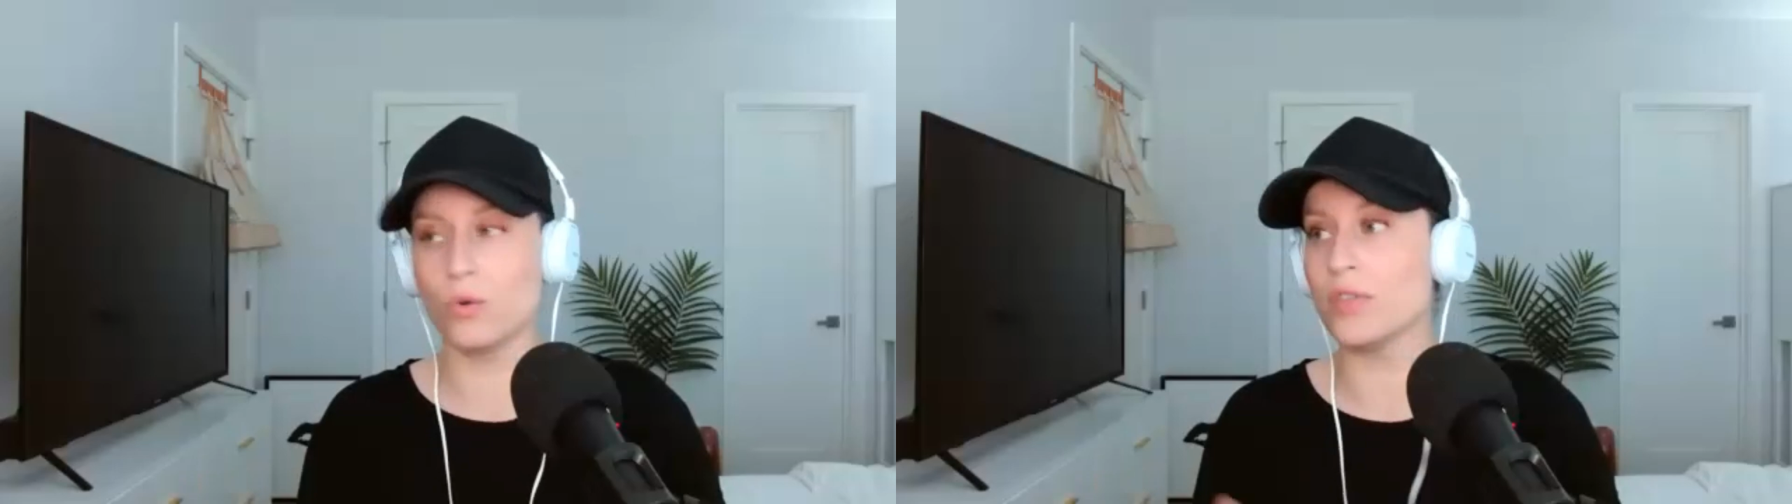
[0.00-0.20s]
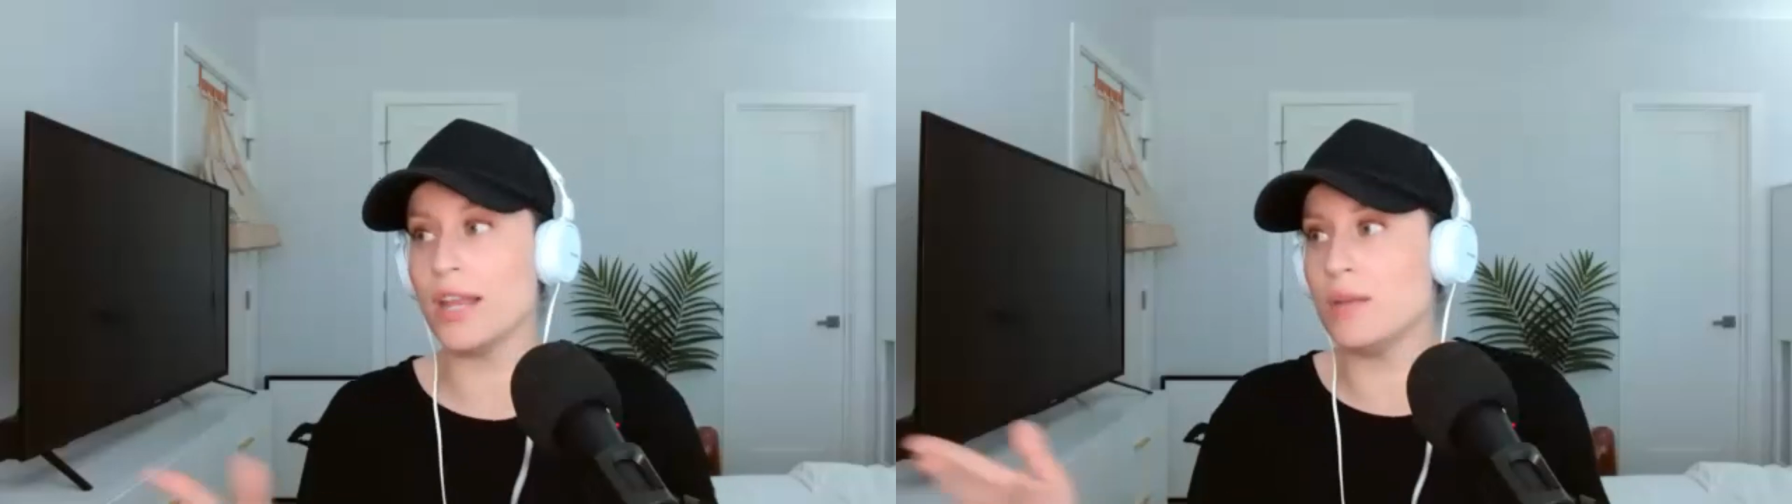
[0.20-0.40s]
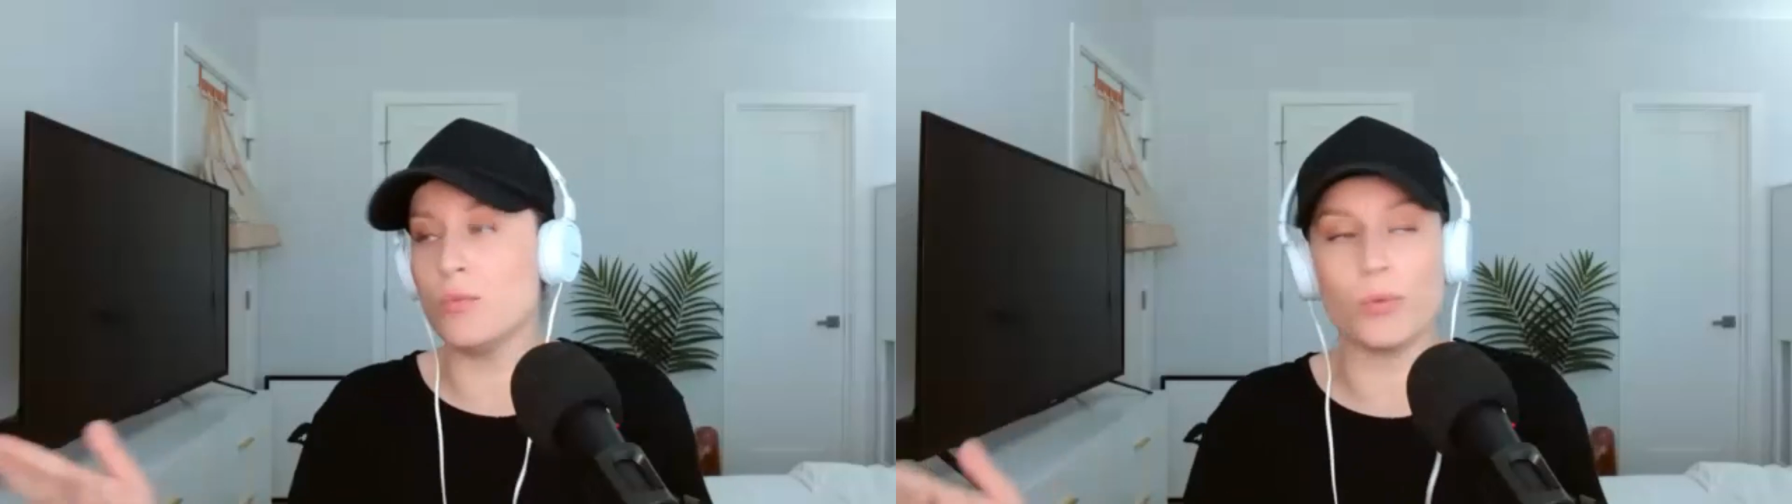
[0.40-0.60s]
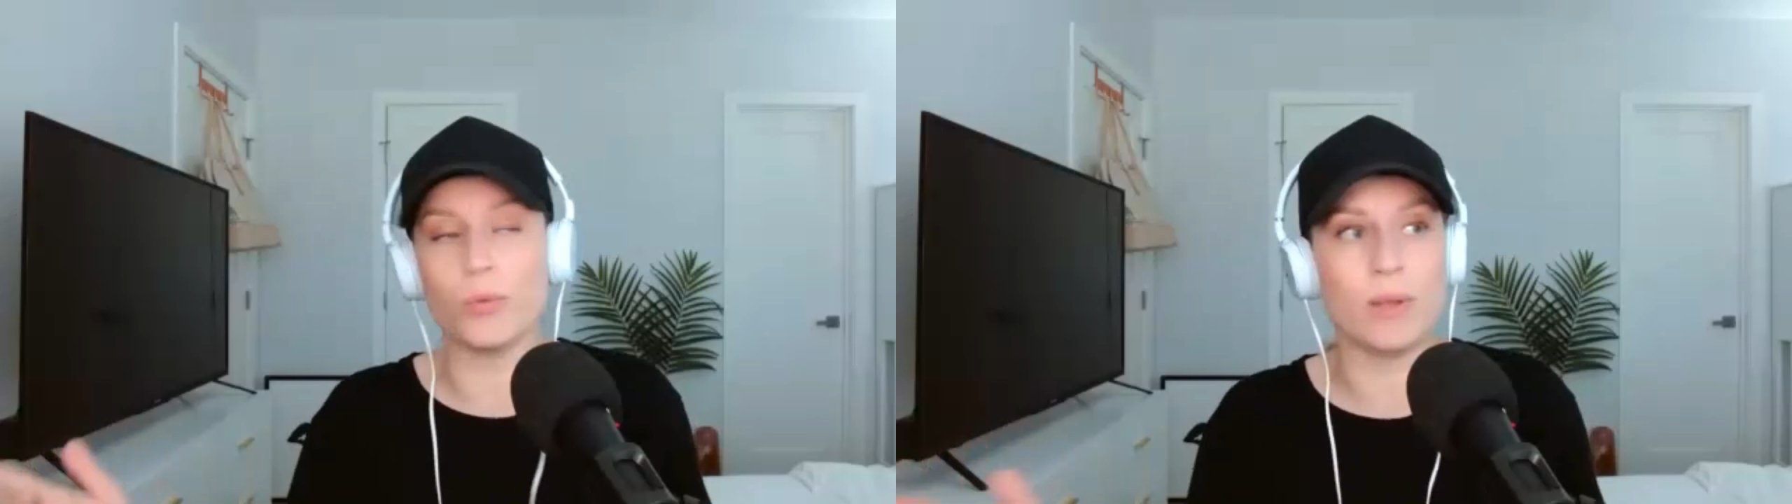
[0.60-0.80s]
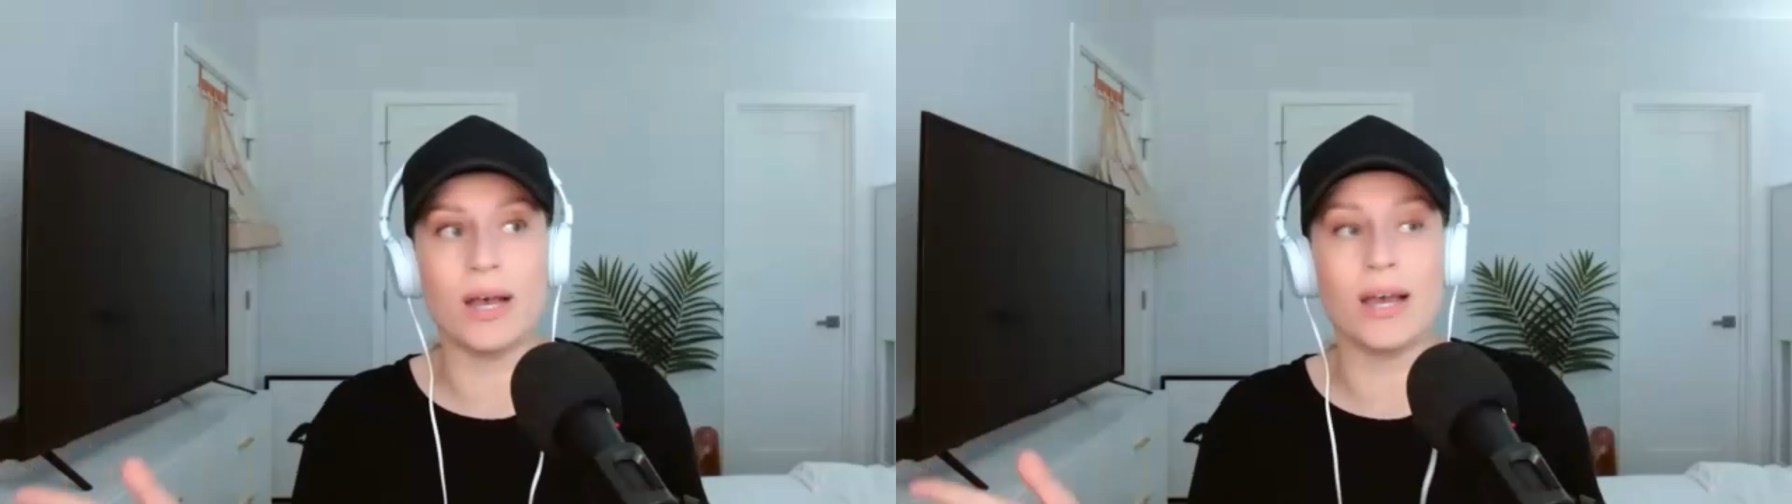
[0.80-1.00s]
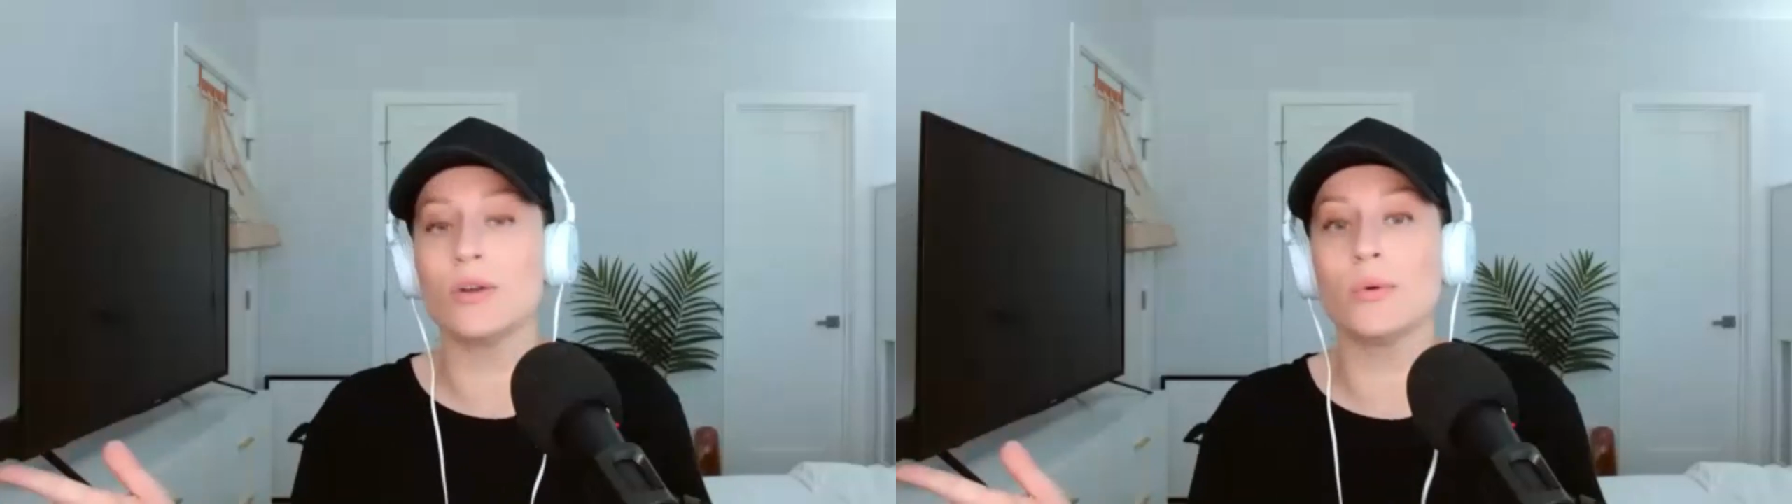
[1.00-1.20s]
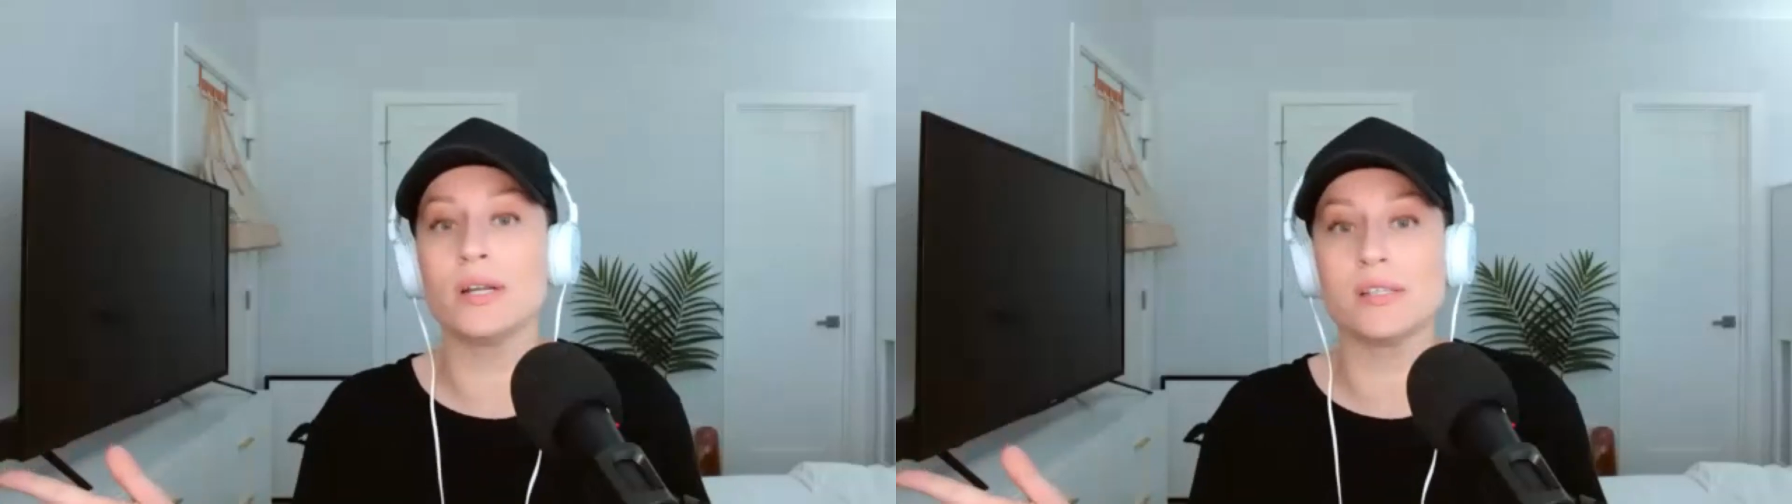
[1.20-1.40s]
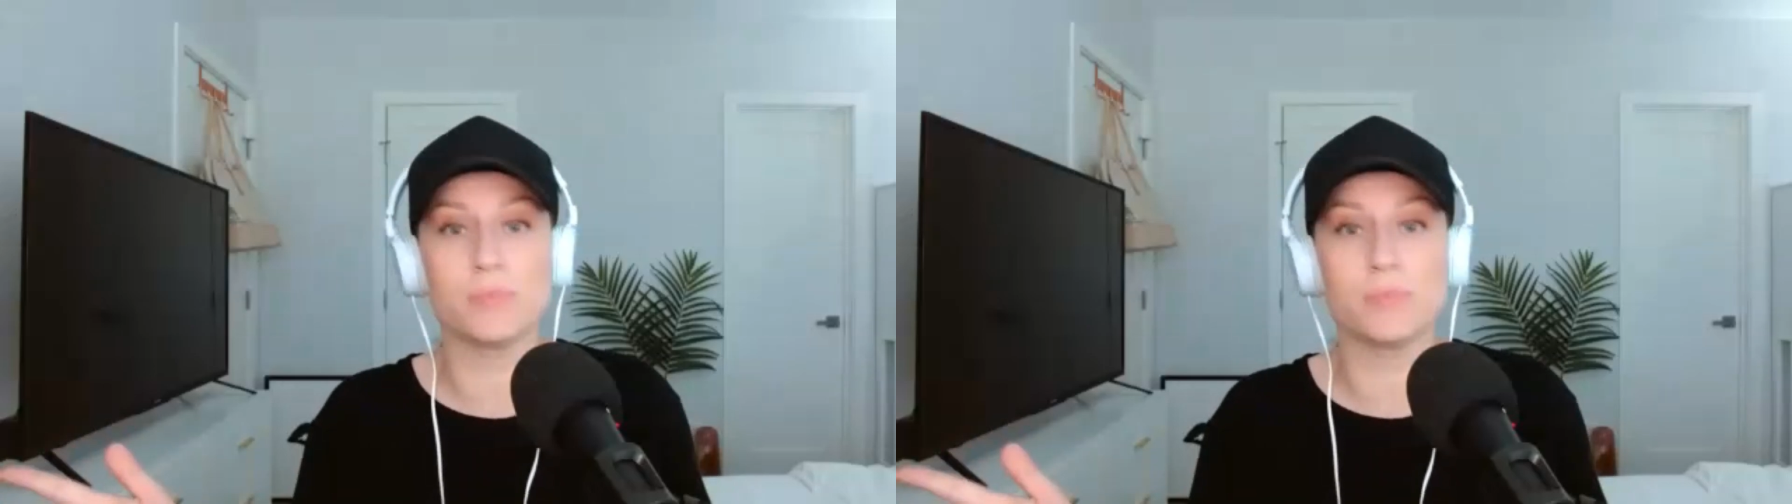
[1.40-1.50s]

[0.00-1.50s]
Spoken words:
Or they need more people. I don't know what it is.